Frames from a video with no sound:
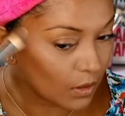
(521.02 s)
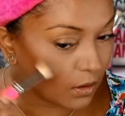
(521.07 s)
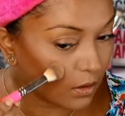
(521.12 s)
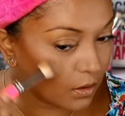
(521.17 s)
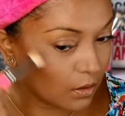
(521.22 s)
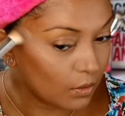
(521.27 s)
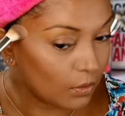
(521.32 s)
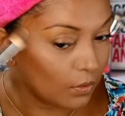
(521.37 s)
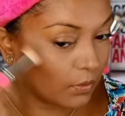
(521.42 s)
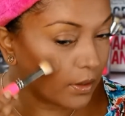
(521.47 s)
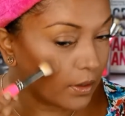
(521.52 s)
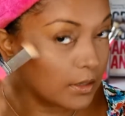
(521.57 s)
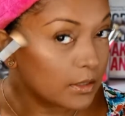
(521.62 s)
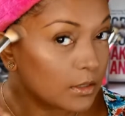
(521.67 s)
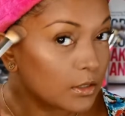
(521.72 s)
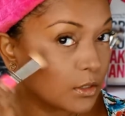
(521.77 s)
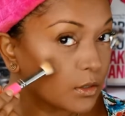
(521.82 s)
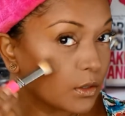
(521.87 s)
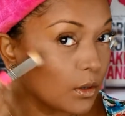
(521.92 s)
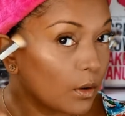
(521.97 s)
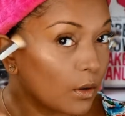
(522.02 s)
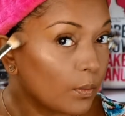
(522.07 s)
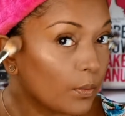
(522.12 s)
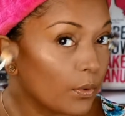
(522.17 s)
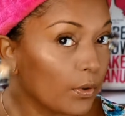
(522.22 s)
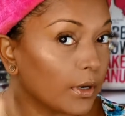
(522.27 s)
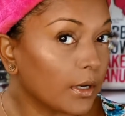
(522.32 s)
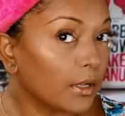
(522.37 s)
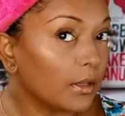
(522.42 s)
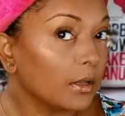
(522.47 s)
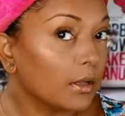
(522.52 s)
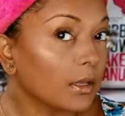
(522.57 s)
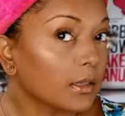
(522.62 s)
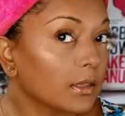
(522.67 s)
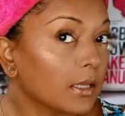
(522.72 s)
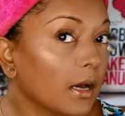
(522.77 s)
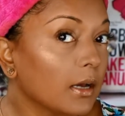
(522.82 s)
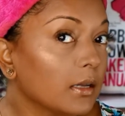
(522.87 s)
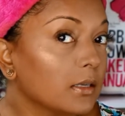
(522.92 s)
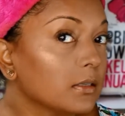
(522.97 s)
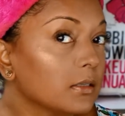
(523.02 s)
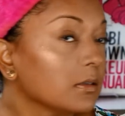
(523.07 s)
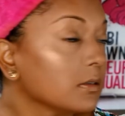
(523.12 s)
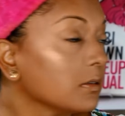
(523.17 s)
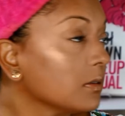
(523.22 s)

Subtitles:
Oh, that is so pretty. Look at that.